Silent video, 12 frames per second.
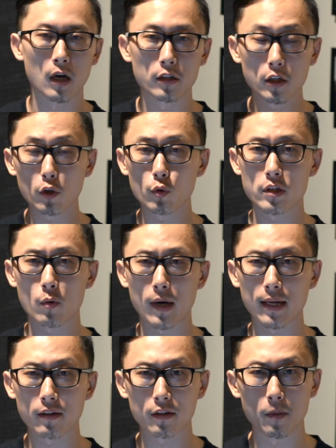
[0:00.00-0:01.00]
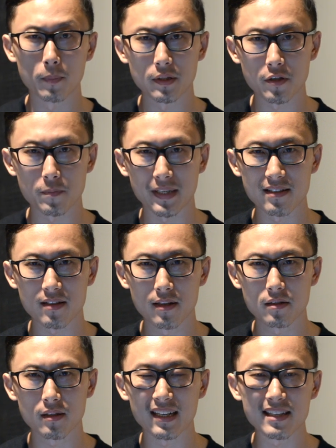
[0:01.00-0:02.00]
Another reason why I think their business makes
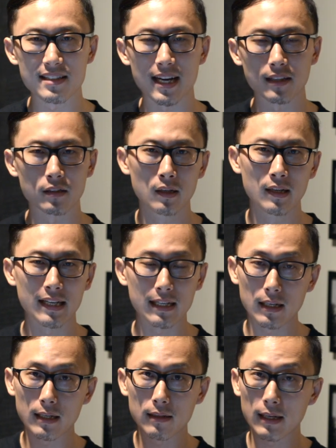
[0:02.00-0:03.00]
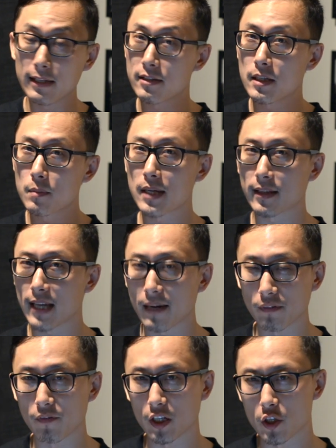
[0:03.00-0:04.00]
sense is that it seems like they have
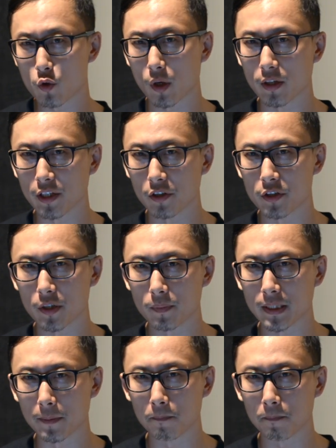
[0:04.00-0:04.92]
a very strong leadership team.